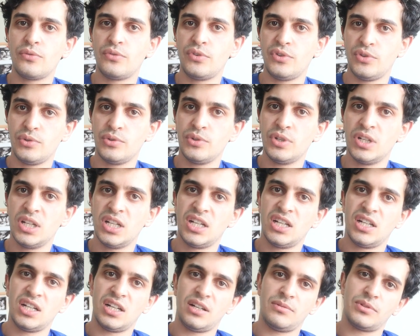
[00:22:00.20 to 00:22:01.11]
of you
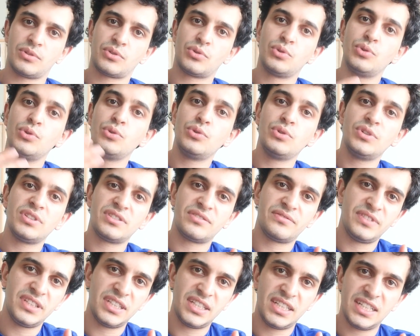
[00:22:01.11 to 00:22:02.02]
about who
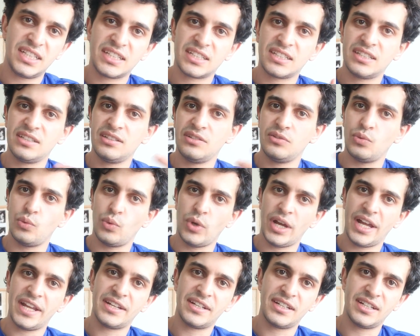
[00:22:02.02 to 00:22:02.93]
is feeding
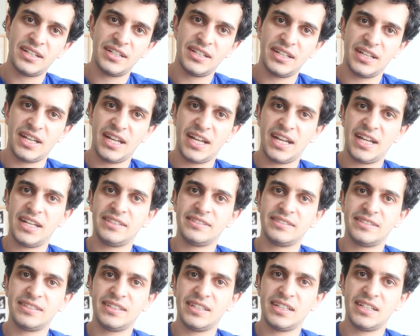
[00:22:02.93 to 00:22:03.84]
when,
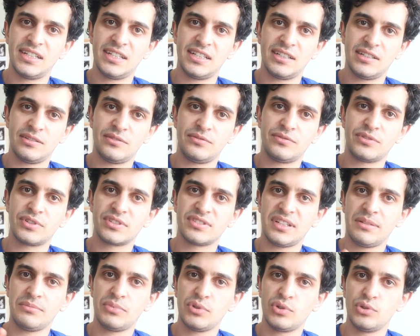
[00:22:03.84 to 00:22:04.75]
and for
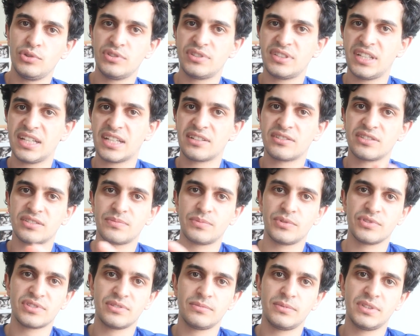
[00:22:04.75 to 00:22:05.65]
example, who is taking
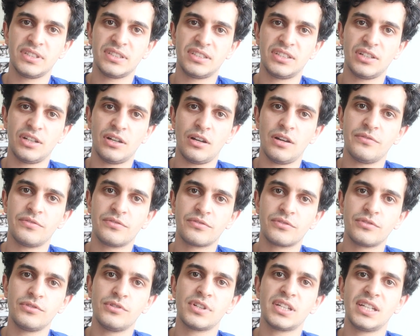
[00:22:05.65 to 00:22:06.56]
responsibility of
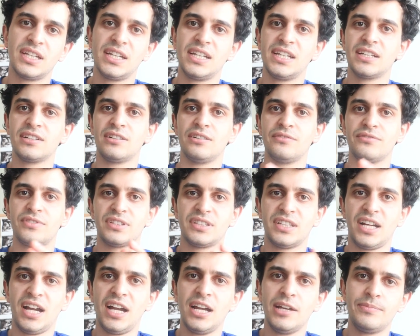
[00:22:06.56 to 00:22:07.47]
cooking, of the
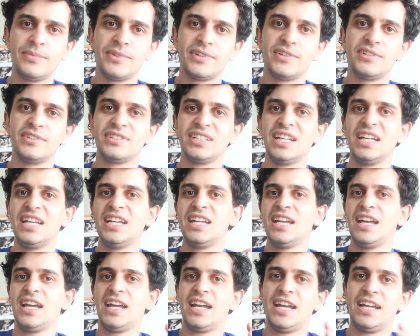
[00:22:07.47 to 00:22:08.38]
diapers,
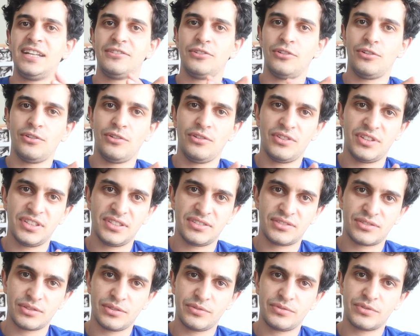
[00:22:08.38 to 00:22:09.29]
and all
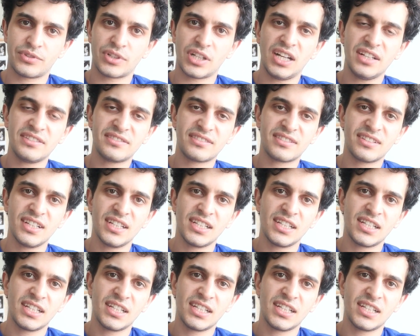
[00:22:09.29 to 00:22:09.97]
this. So for us,